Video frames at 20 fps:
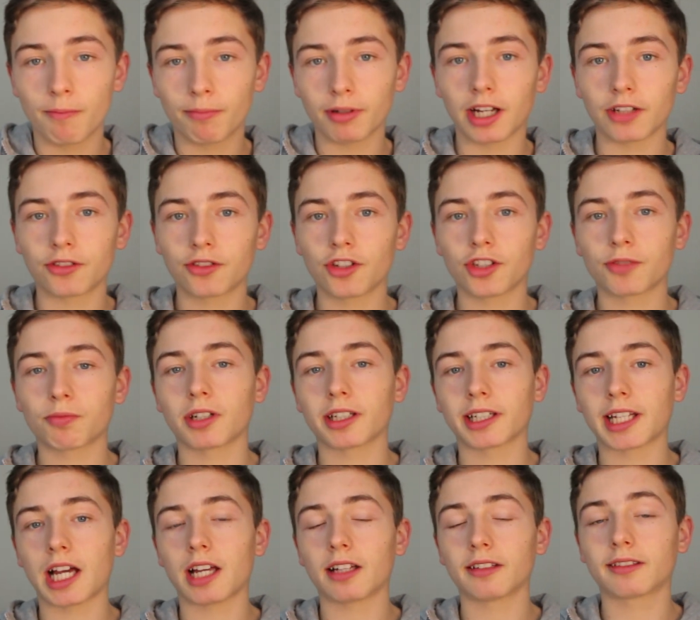but I do just
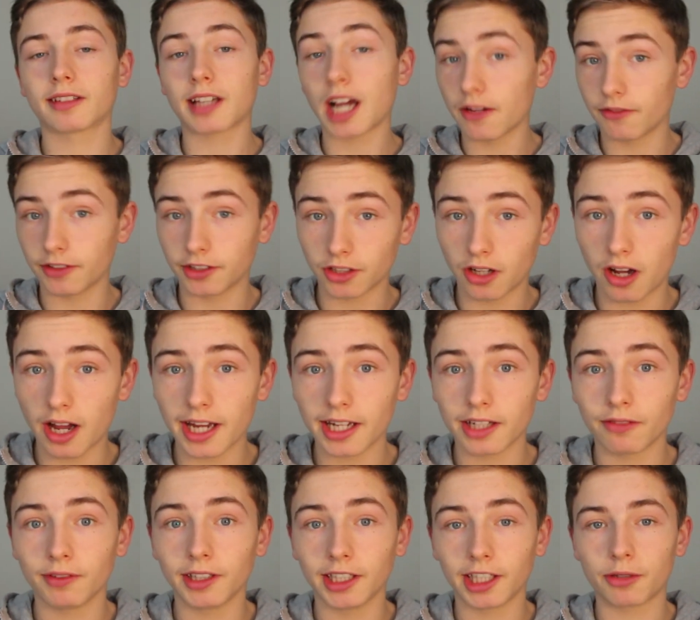want to cover
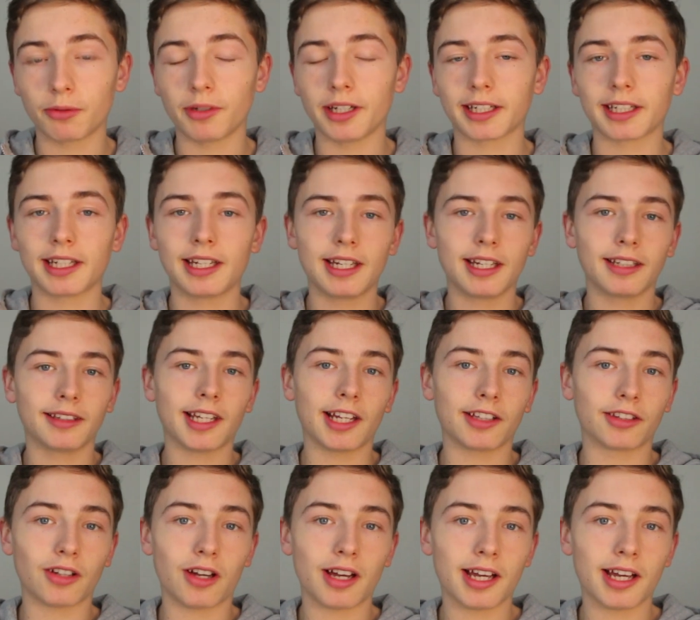diet really quick. Now